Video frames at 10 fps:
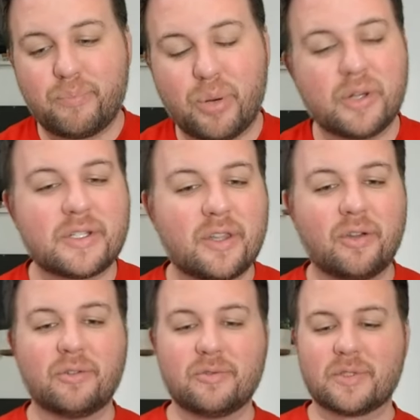put
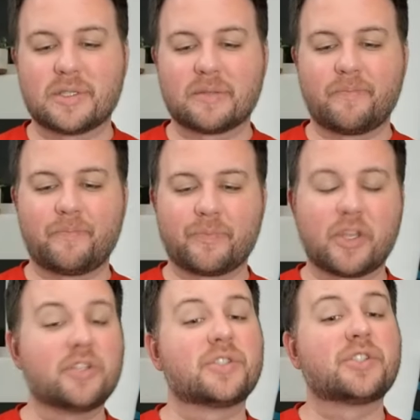those
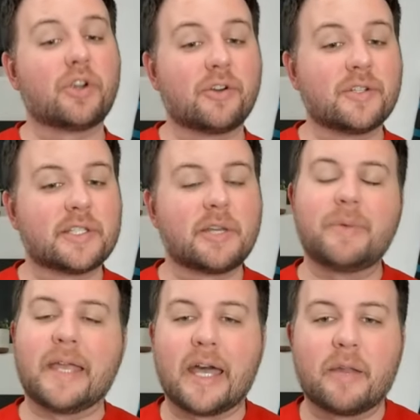concerns that
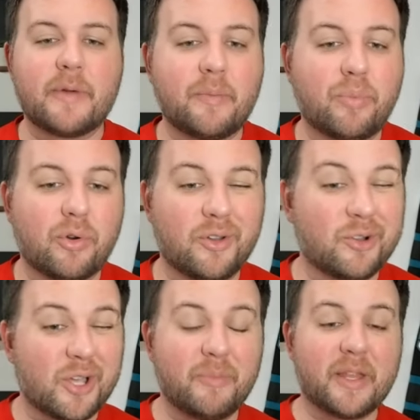we had about Bordeleau
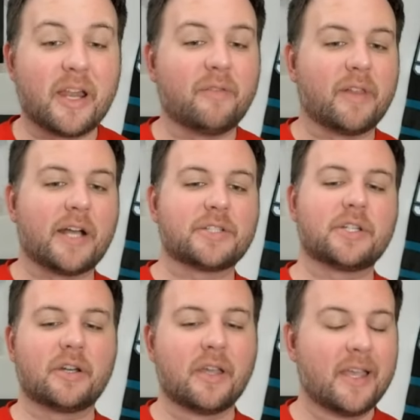coming out of last
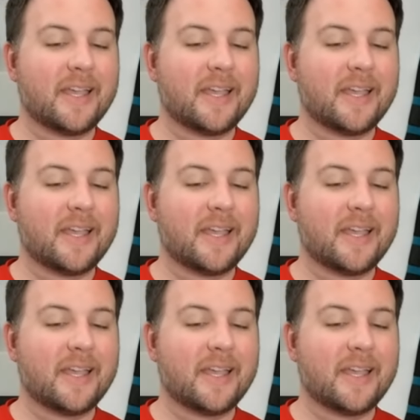year